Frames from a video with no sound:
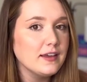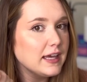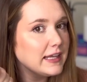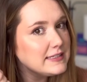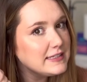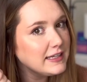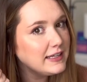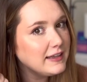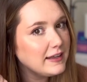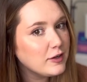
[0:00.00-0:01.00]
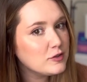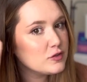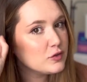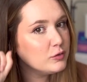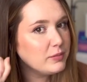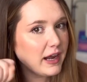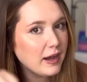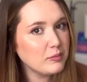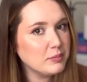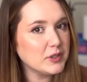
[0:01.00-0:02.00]
kind of stick it in there, scoop it
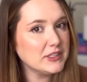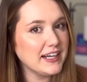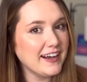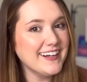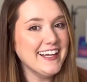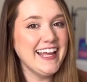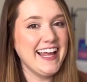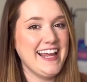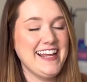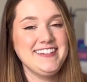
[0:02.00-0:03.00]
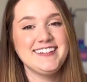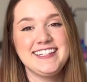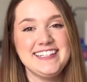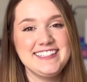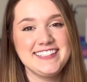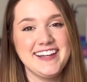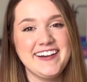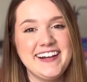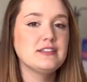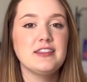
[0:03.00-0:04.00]
out, pull it out, and you're good to
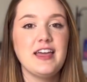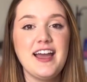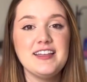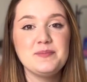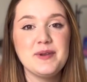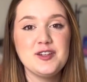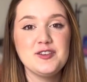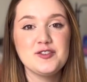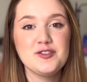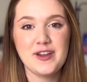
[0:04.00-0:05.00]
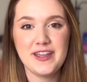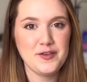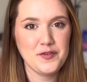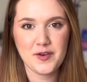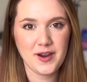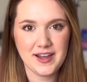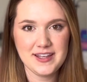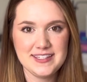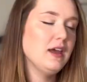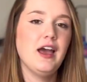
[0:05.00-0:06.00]
go. So that has been great for
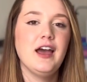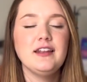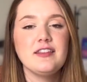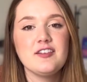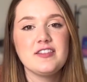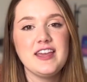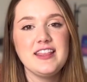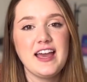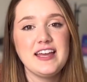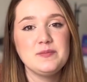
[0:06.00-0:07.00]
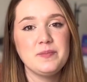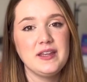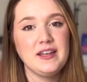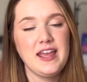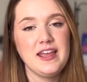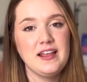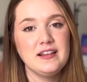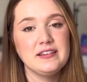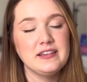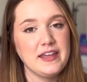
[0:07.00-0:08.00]
us. Another thing that has been a
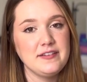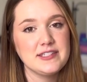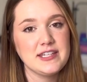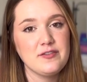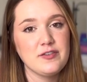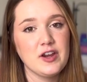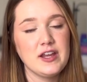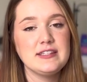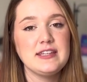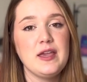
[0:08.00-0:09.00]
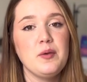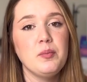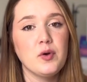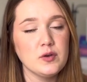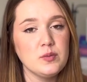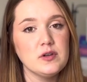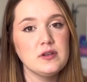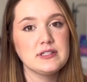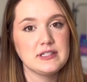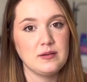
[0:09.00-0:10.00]
lifesaver is a portable
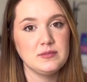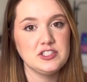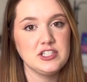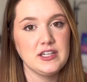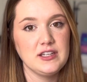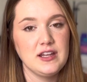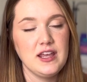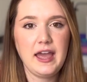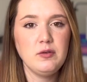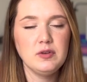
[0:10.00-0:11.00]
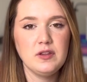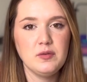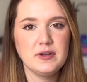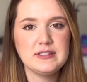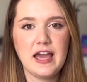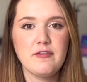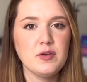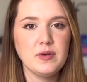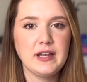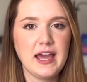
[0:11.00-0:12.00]
sound machine. I had one of the ones that
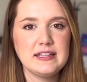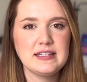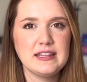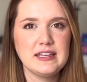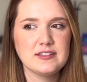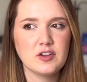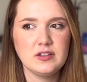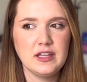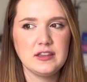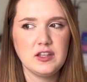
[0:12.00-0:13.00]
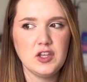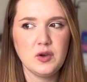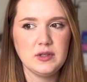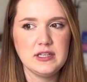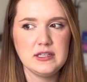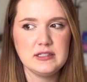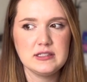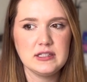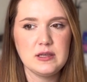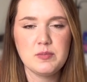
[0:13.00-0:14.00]
everyone has. I think it's called like the Yogi
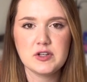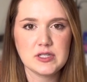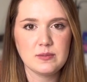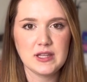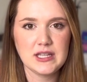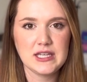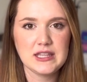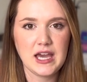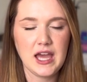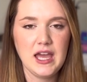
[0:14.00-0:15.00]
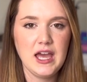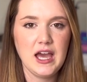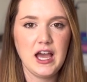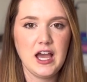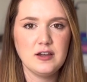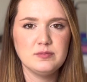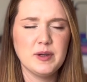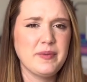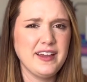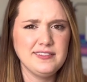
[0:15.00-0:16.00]
Sleep or something like that. But
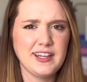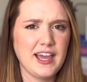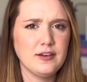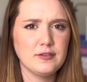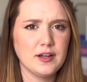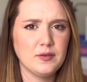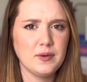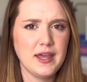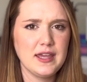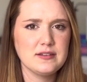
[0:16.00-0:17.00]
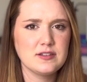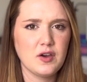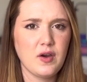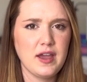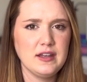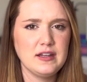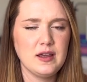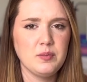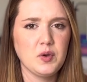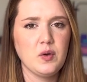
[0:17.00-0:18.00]
mine died right away. So I ended
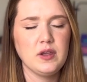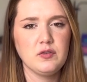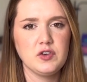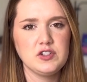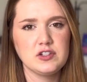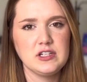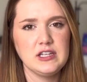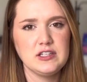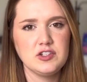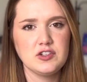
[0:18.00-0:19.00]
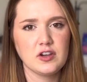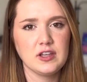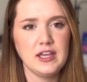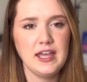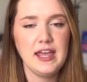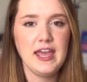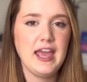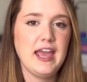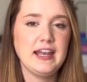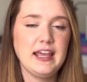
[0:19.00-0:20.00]
up going and returning it to Target,
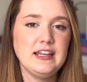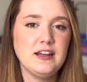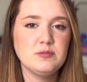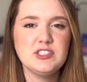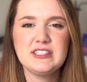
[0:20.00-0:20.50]
and I ended up just